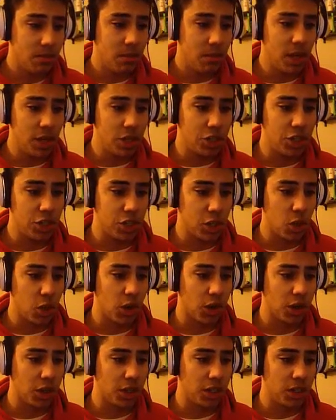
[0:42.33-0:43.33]
Major seizure
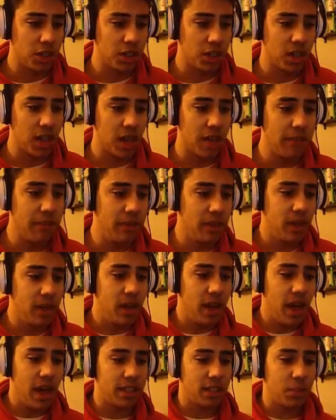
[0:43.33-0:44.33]
warning. This game
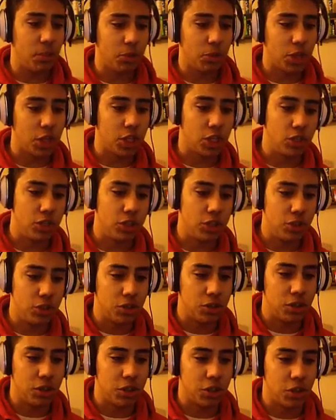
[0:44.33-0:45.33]
has the potential to
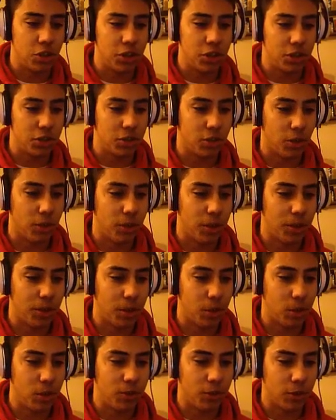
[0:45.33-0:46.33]
induce seizures for
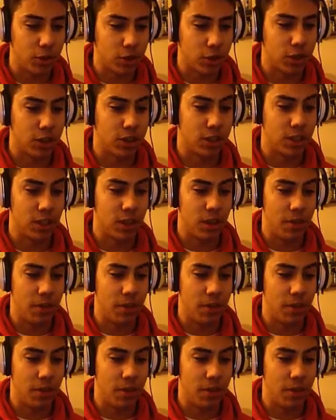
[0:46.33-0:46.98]
people with photosensitive